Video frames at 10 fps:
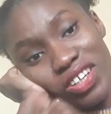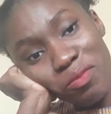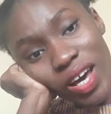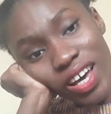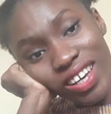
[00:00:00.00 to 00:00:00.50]

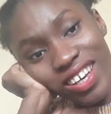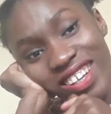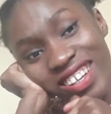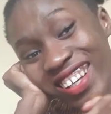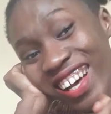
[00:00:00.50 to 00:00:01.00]
I'm
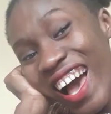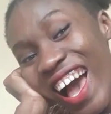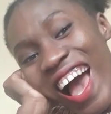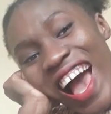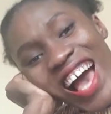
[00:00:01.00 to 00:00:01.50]

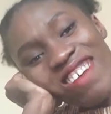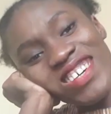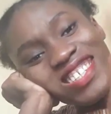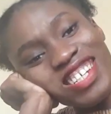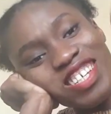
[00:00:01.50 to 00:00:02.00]

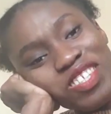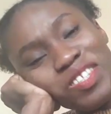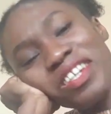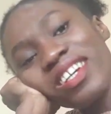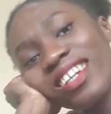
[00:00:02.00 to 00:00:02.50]
going
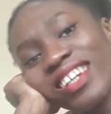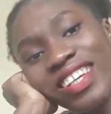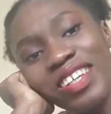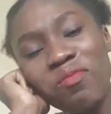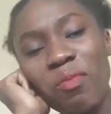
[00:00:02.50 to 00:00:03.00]
to
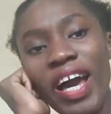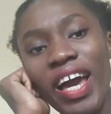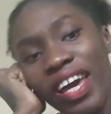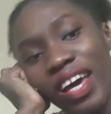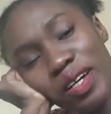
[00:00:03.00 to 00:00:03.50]
link
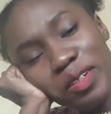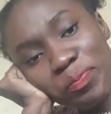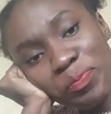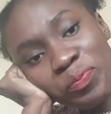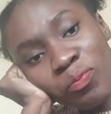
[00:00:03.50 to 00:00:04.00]

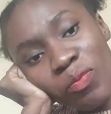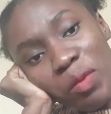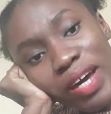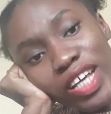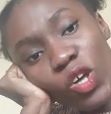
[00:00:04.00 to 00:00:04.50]

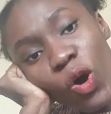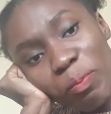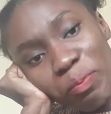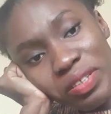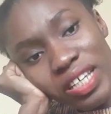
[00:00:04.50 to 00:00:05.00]
my
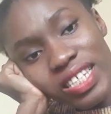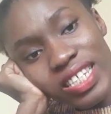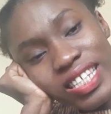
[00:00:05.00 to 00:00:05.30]
top